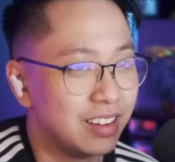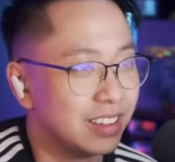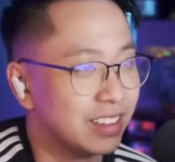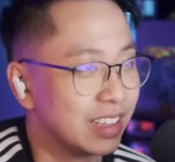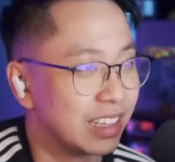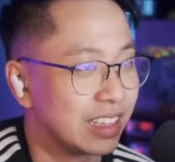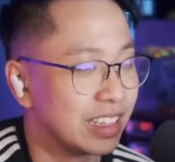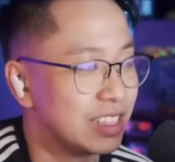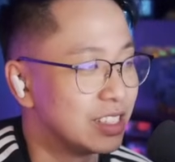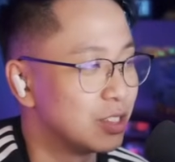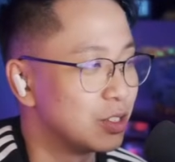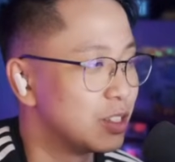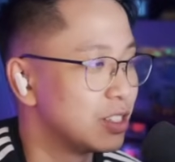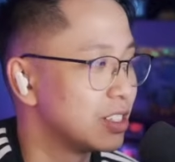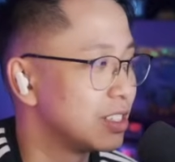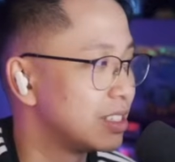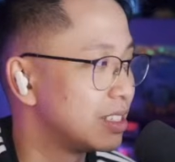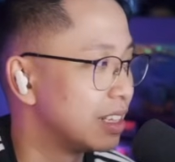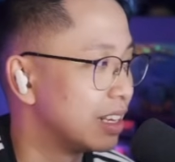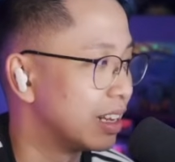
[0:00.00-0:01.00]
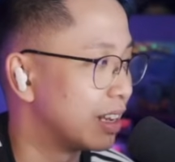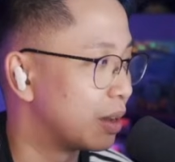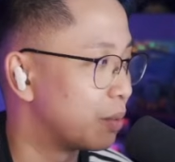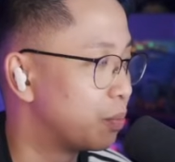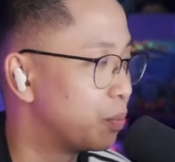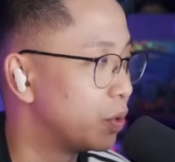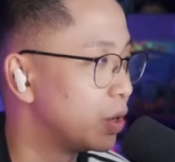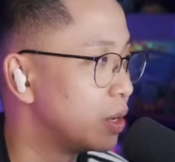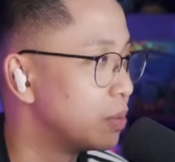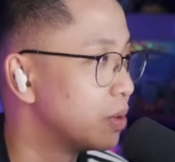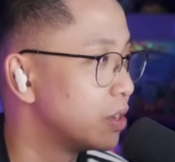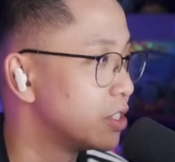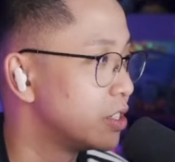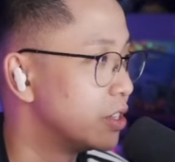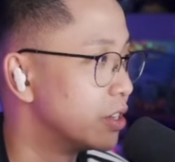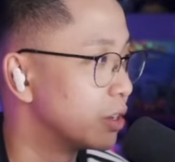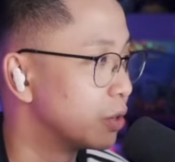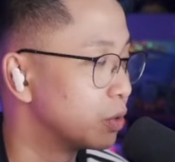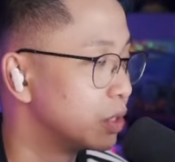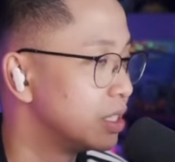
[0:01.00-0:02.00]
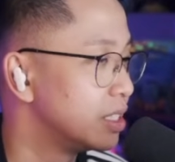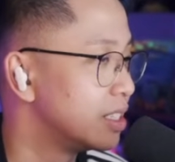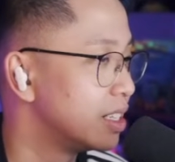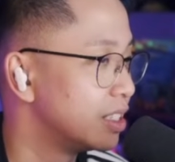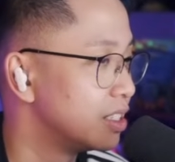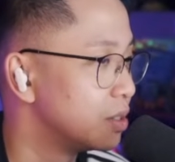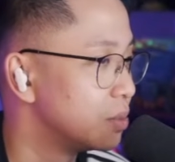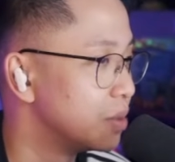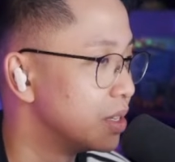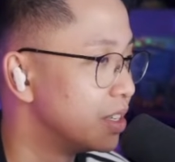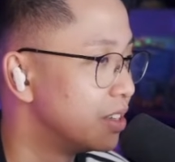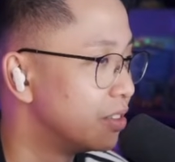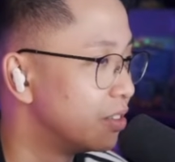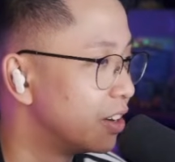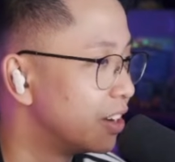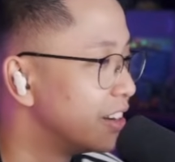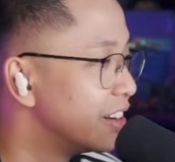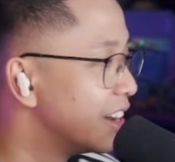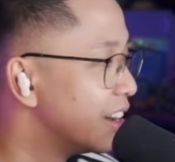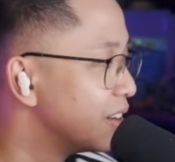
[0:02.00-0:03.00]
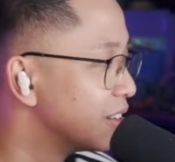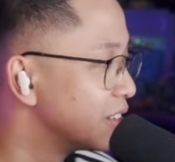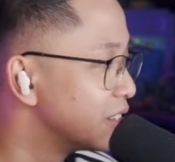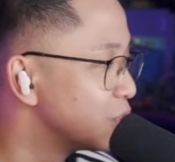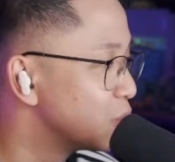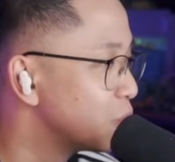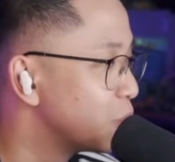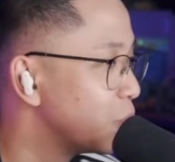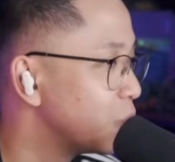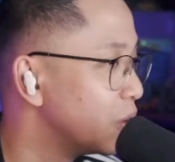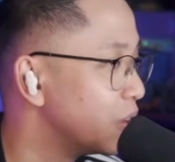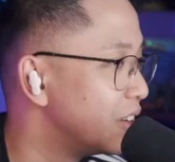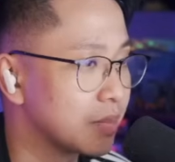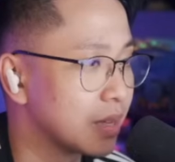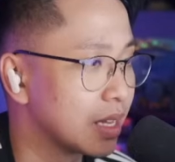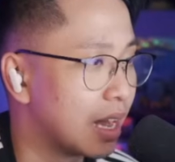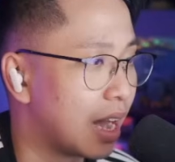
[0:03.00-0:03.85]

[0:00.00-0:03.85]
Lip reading: Like, these are just like pretty much an agreed sentiment right now at this point.